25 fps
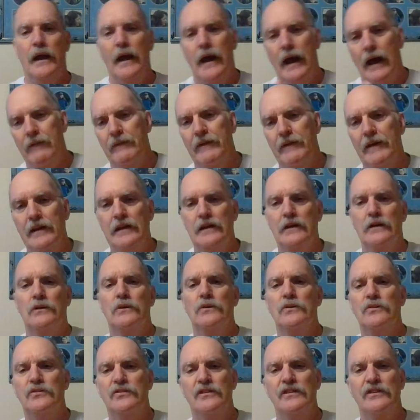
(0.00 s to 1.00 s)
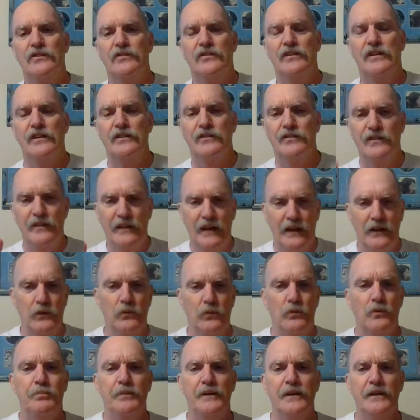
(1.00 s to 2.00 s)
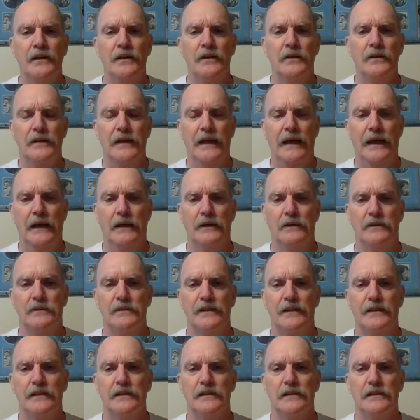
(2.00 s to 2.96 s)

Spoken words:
And then he goes and he says, and that you would be in good health.